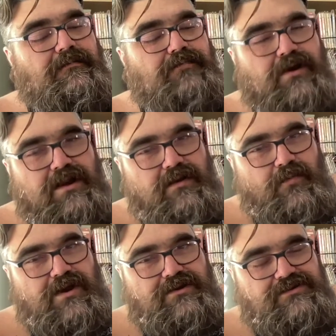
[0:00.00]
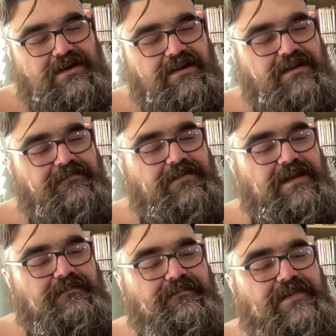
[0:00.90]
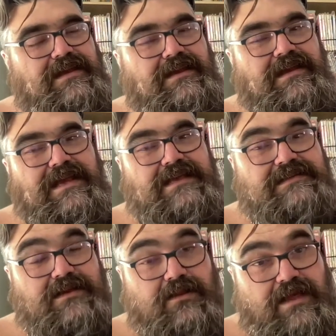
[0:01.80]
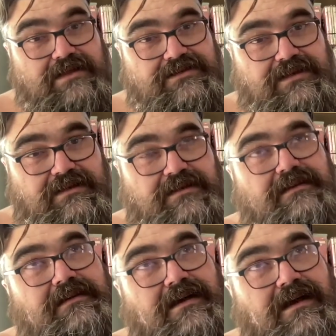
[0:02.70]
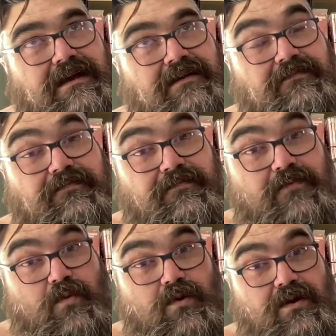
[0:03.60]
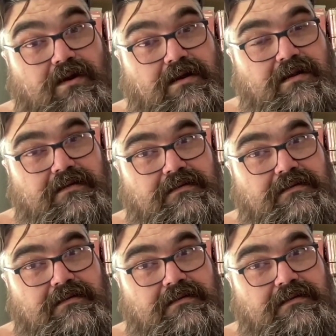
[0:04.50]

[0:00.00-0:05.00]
Burning in Water, Drowning in Flame is a collection of 4...